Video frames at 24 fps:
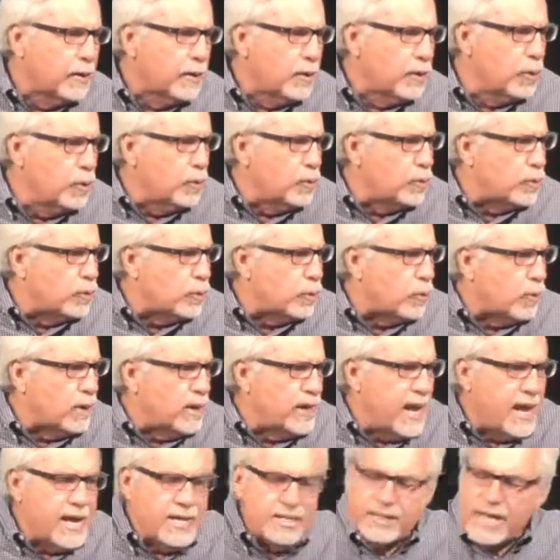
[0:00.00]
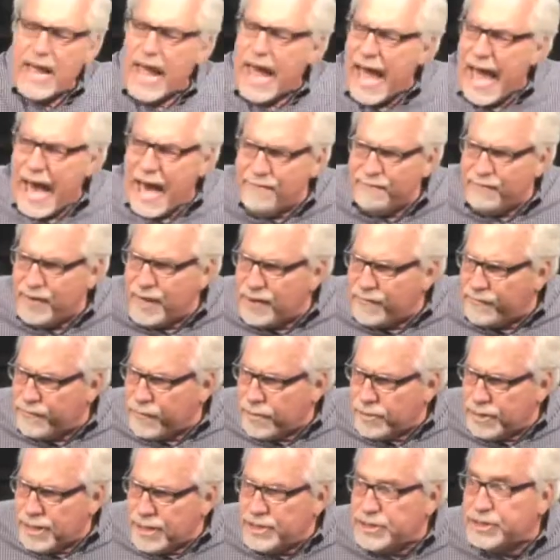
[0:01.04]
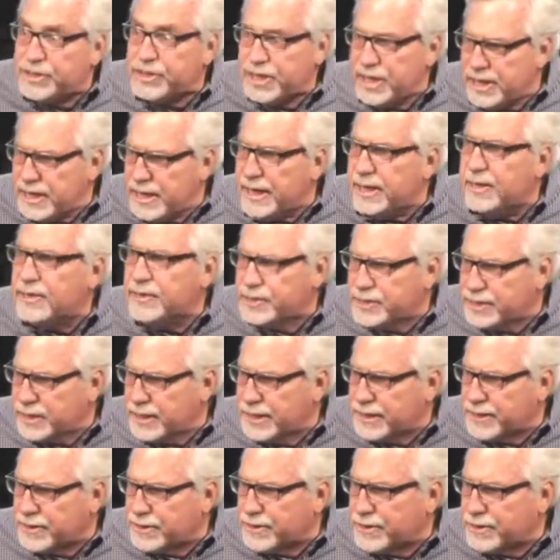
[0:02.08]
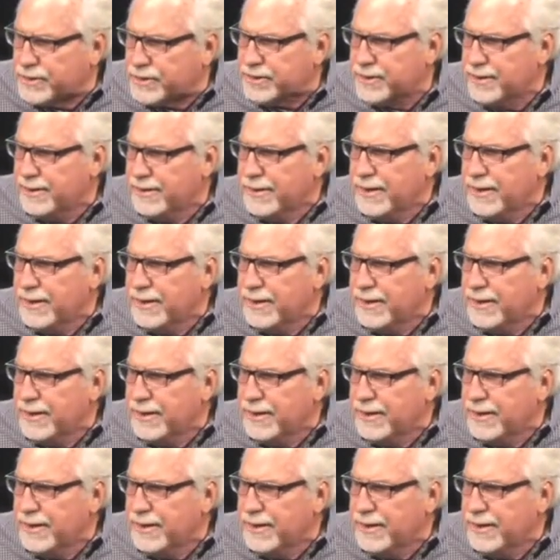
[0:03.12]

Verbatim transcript: who creates havoc for these city slickers